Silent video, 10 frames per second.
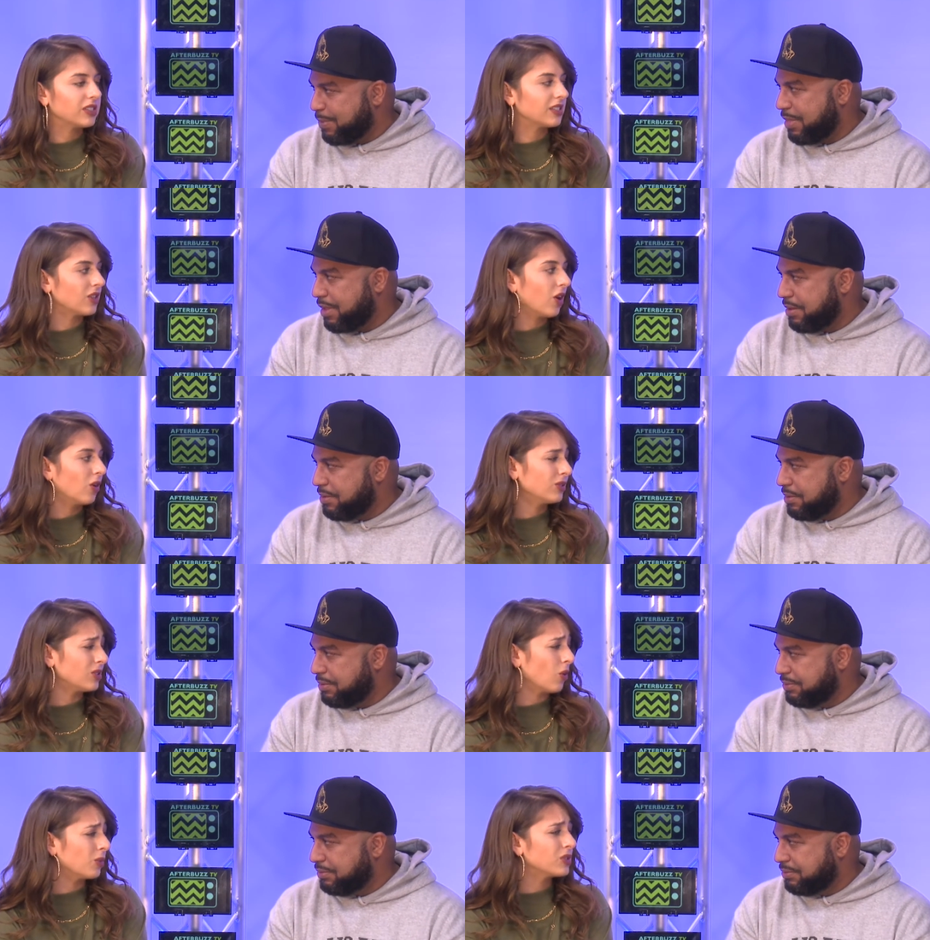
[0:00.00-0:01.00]
Speaker 1: as a
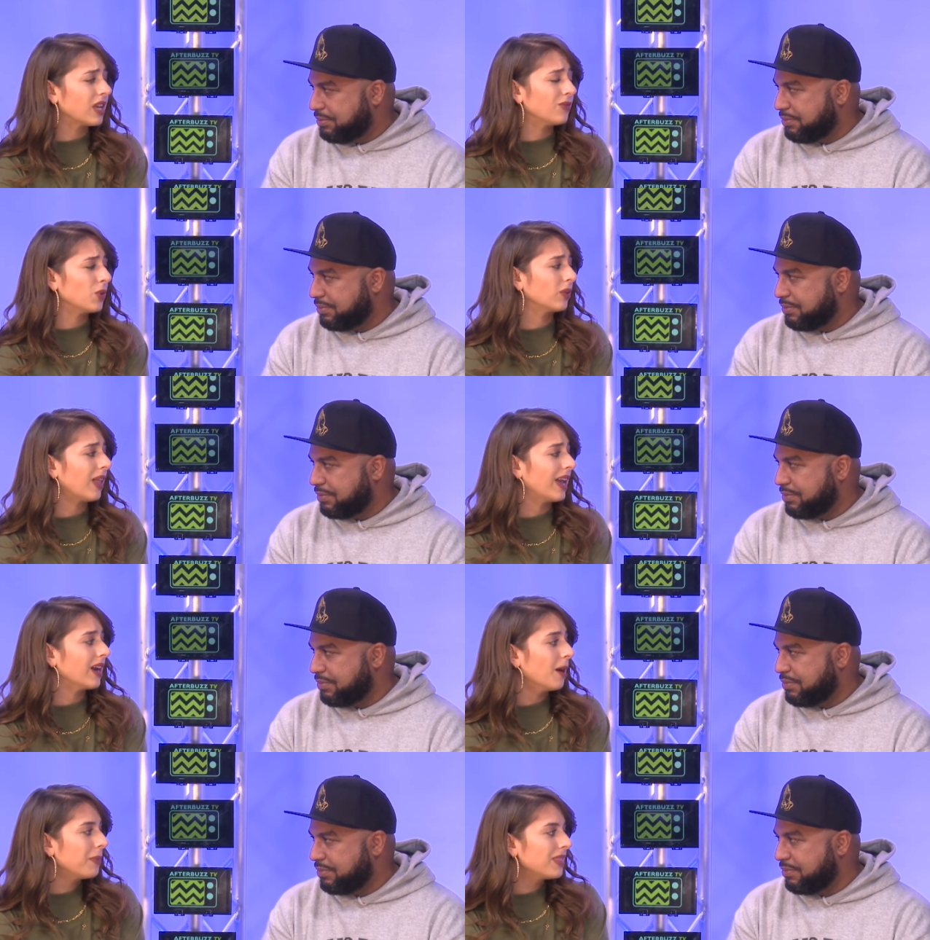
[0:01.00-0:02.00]
host almost gave you a leg
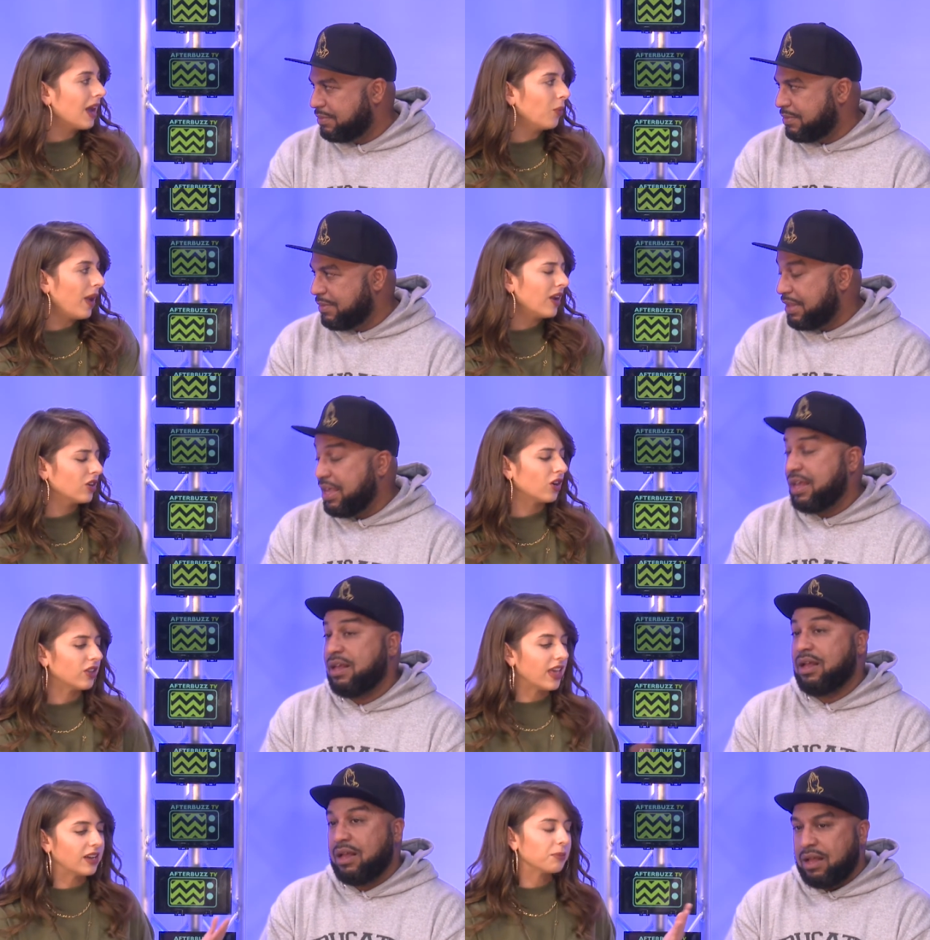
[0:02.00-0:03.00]
up in that way, or are
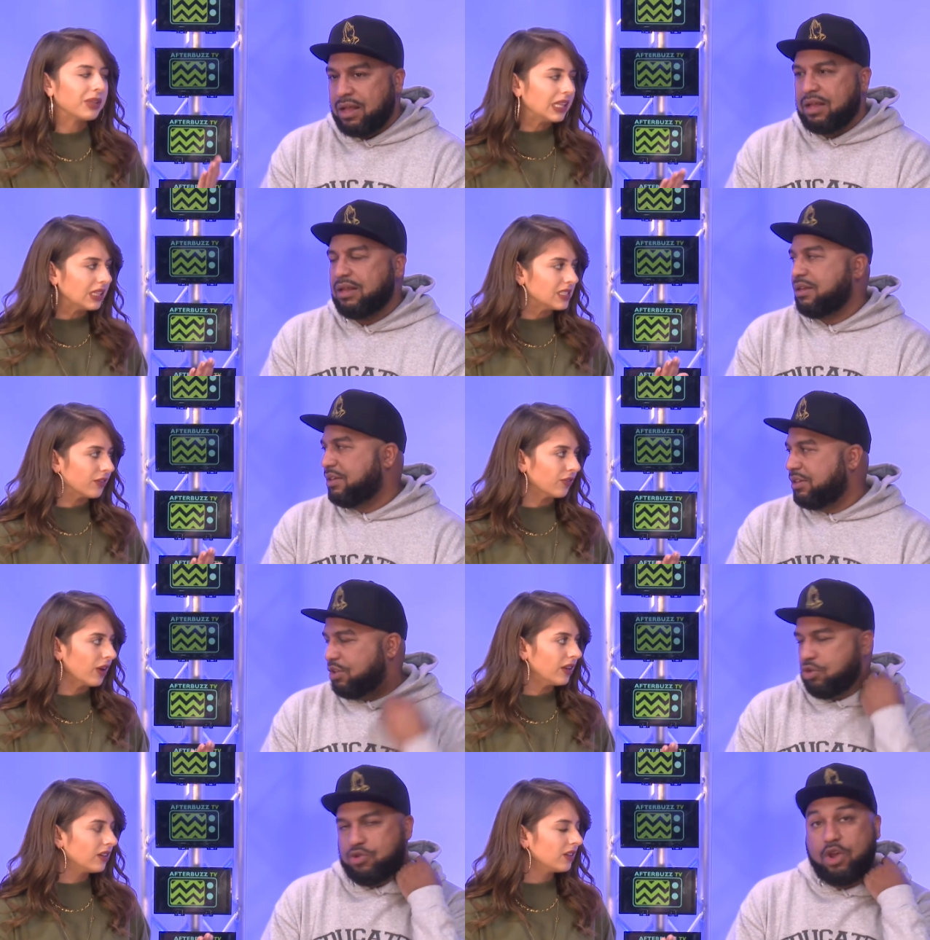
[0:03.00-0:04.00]
they completely
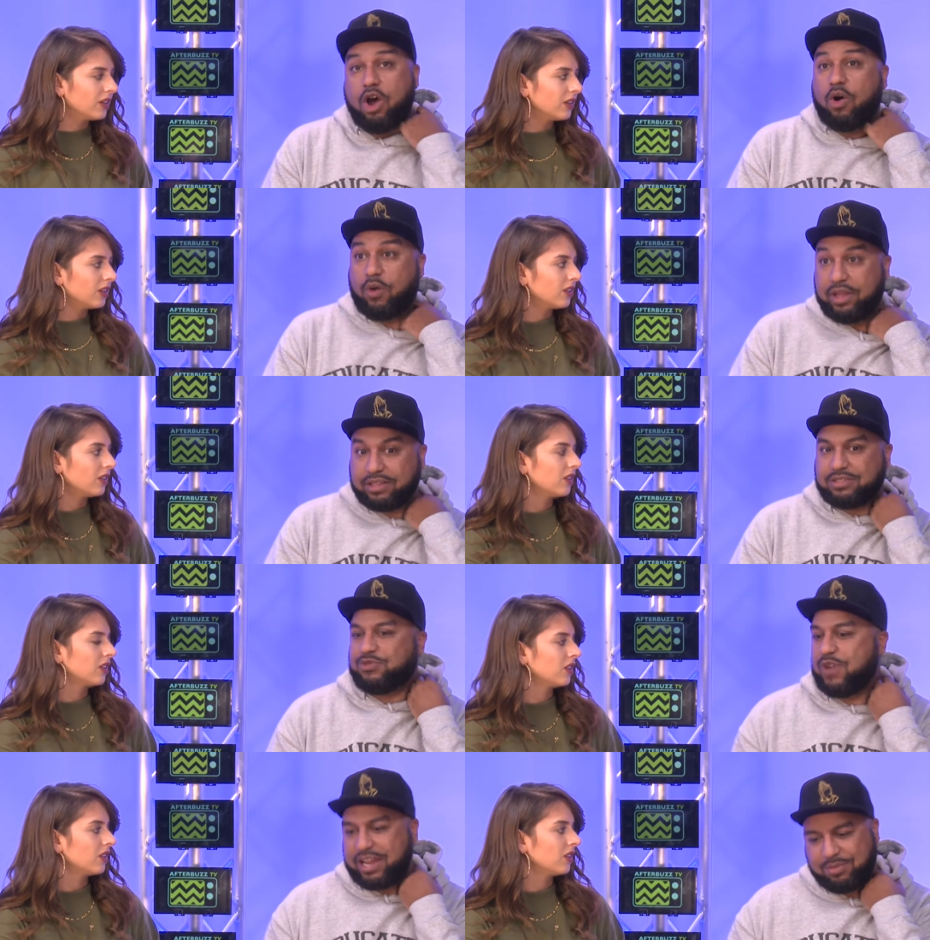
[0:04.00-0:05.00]
different?
Speaker 2: No, it's
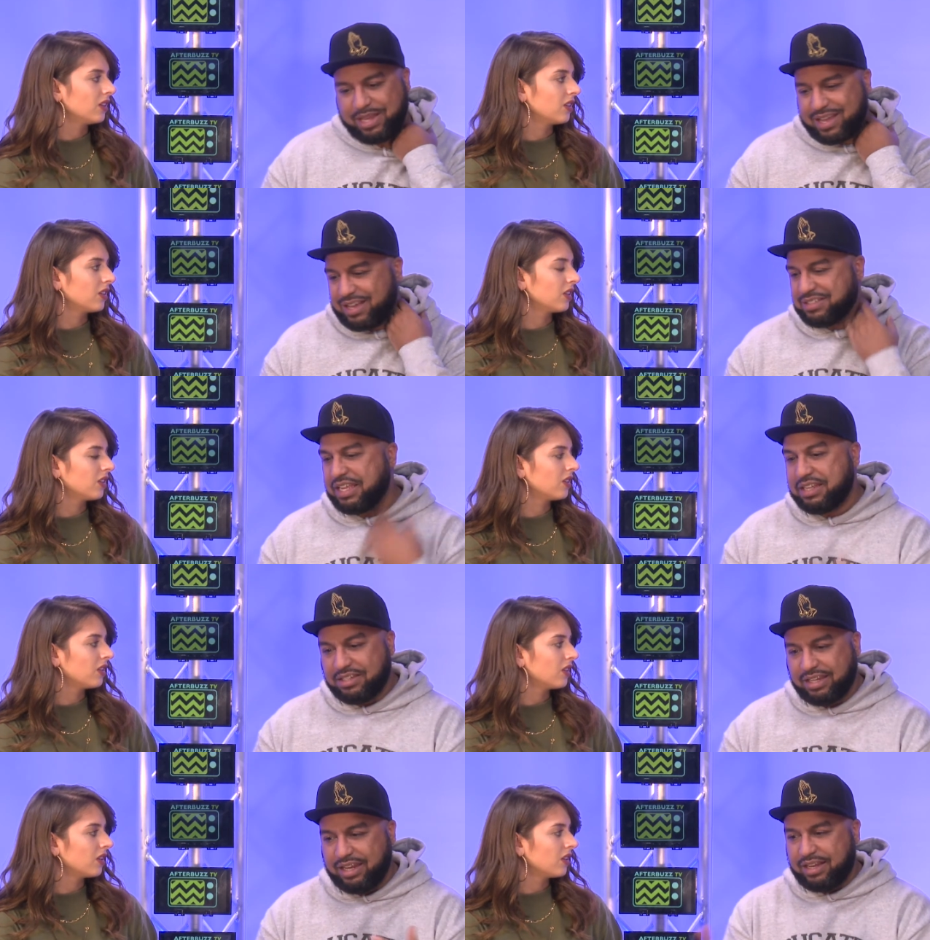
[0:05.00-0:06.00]
funny because it
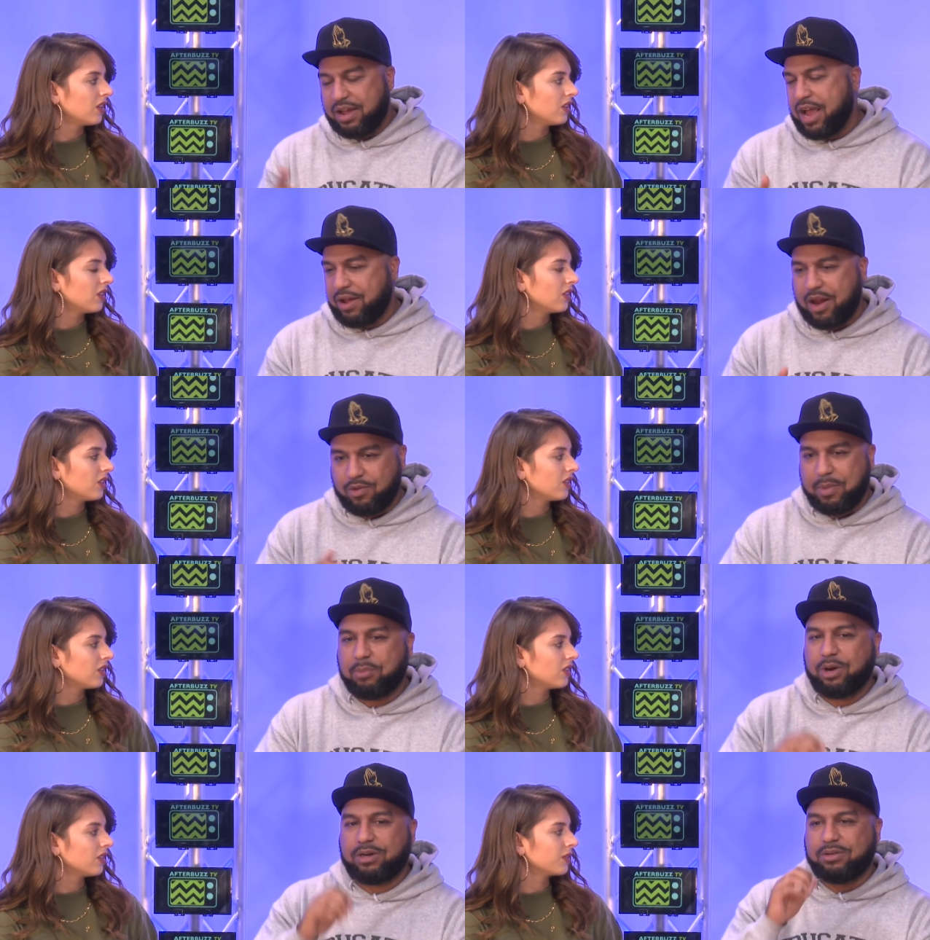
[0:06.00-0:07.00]
did. I, I
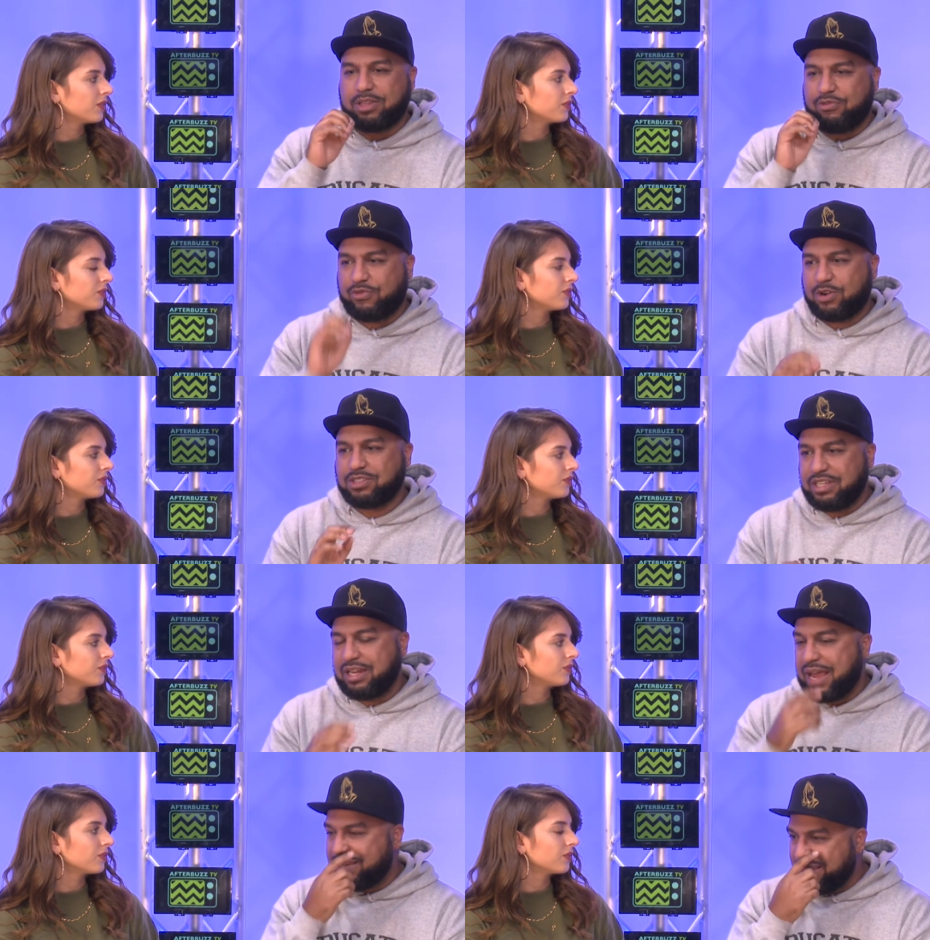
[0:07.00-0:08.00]
remember the first
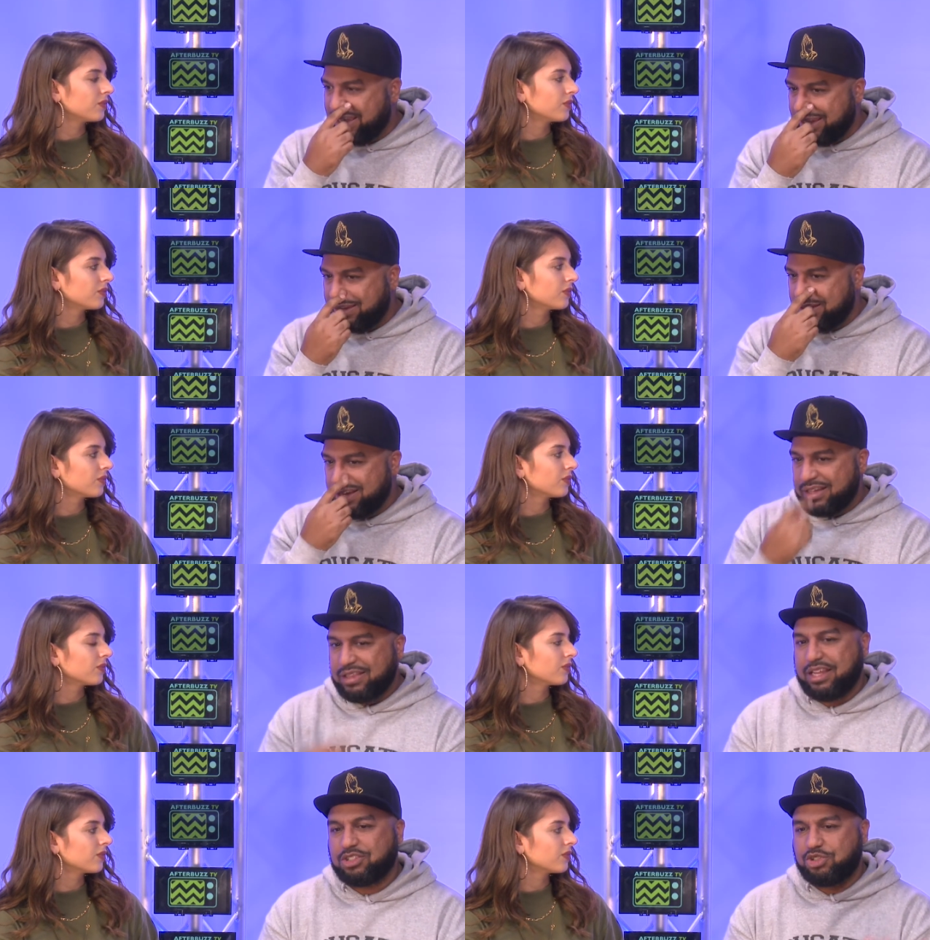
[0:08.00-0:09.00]
scene I did,
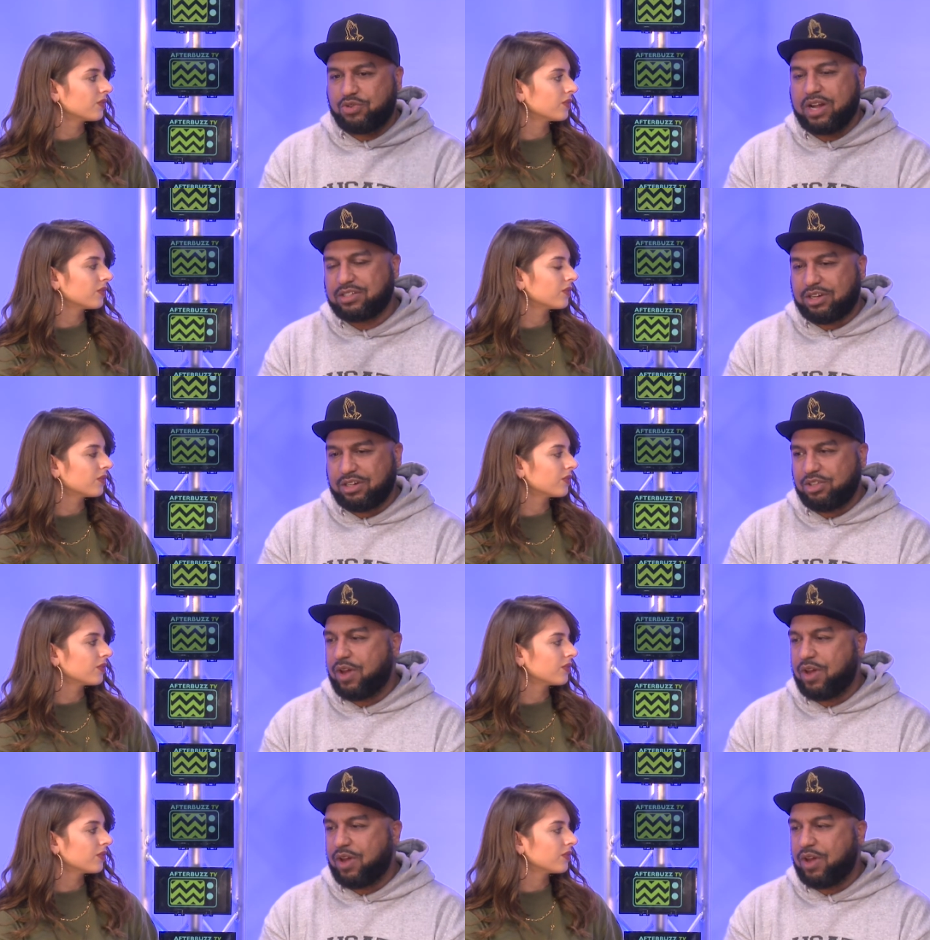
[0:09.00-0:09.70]
the instructor, you know, I